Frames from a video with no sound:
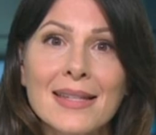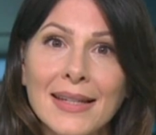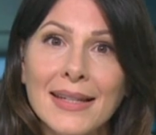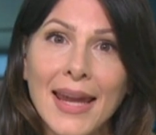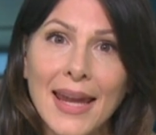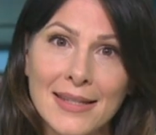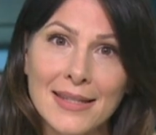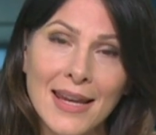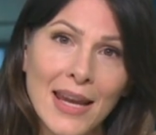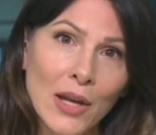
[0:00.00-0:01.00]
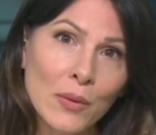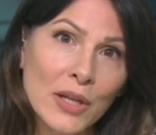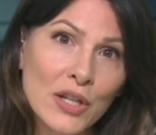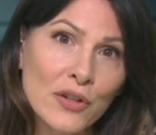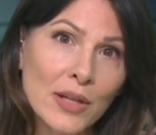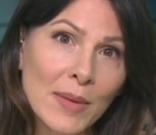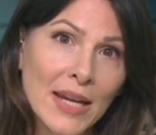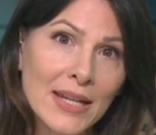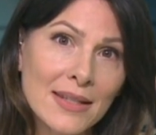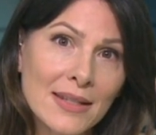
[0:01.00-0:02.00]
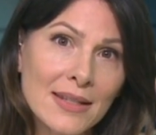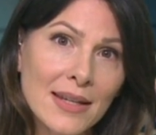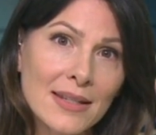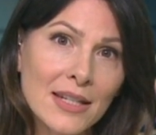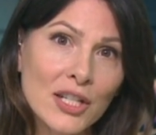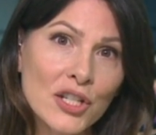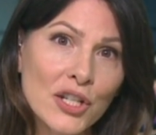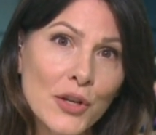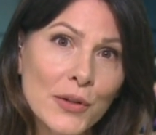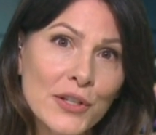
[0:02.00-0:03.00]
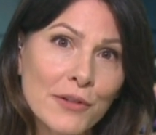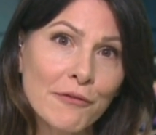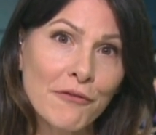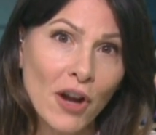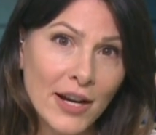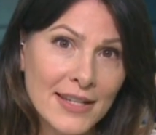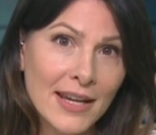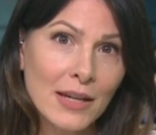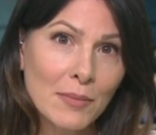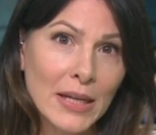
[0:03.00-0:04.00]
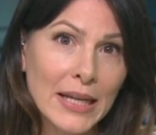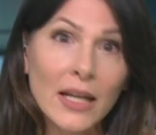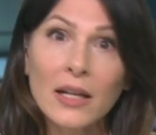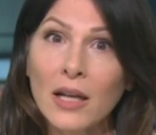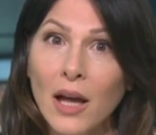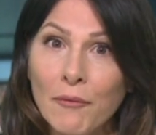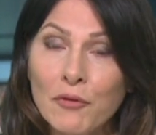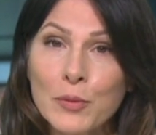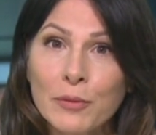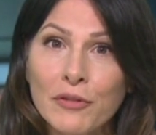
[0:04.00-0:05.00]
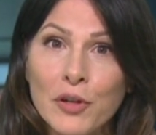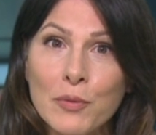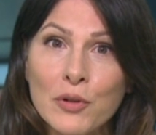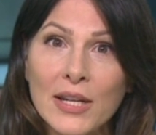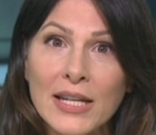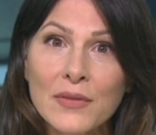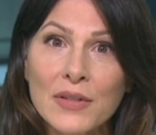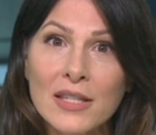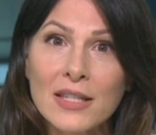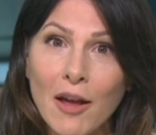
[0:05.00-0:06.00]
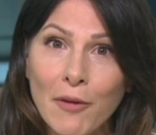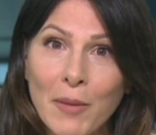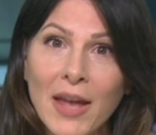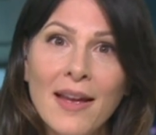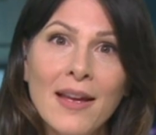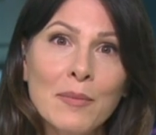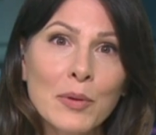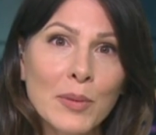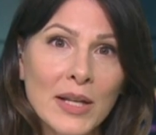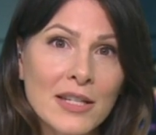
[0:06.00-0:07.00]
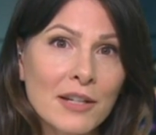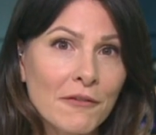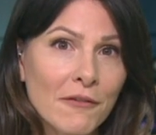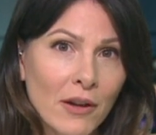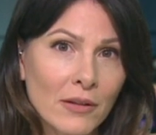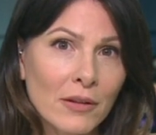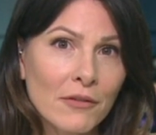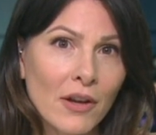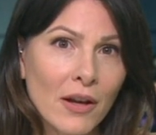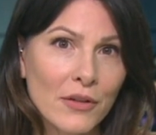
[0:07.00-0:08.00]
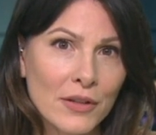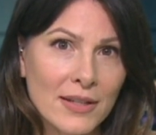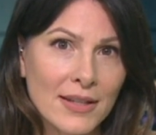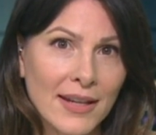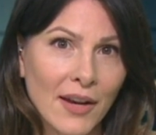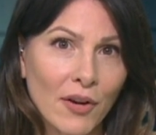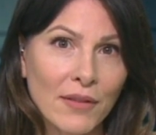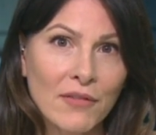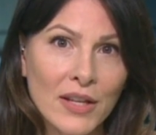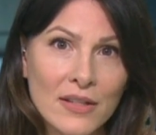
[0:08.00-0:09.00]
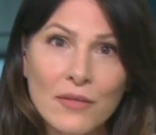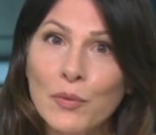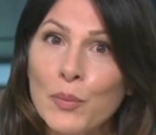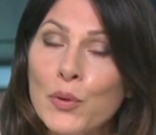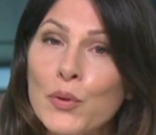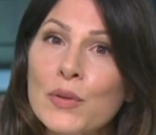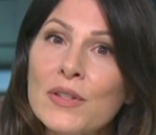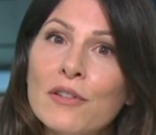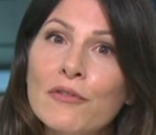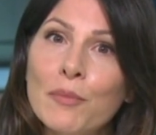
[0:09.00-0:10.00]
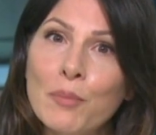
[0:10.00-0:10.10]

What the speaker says: and Kent. Well, the extreme heat is set to continue until Friday, meaning an uncomfortable few more days for some, but plenty of fun for others, as Geraint Vincent reports from